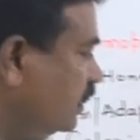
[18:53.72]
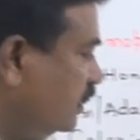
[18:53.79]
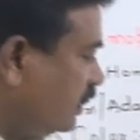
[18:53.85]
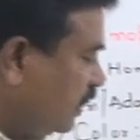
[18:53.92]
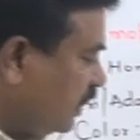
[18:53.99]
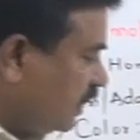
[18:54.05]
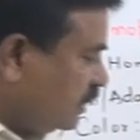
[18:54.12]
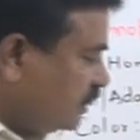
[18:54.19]

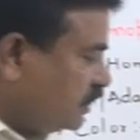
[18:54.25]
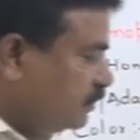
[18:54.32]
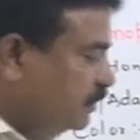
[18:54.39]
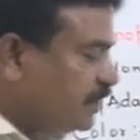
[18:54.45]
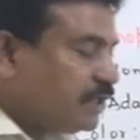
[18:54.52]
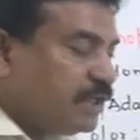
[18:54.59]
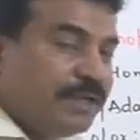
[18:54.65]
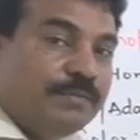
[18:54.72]
the
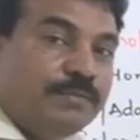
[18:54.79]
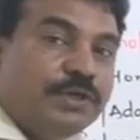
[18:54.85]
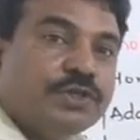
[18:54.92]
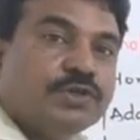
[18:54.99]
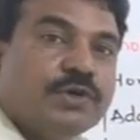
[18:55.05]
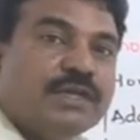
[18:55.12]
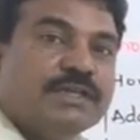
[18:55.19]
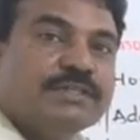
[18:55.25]
specially
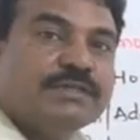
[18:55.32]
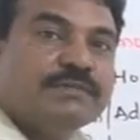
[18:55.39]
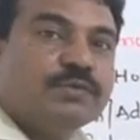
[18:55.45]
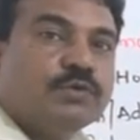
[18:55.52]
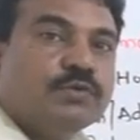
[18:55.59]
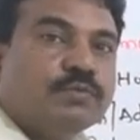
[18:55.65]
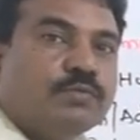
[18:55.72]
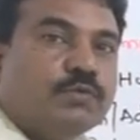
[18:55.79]
mutualism
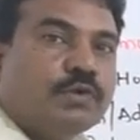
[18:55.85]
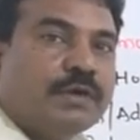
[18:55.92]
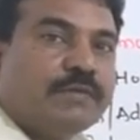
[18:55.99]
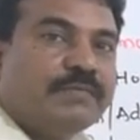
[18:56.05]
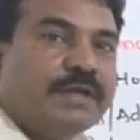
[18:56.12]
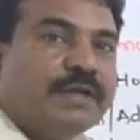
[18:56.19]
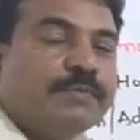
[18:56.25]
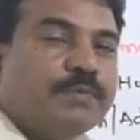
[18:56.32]
mode
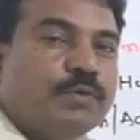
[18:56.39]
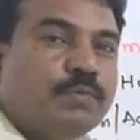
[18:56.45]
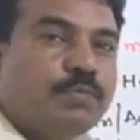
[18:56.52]
of life.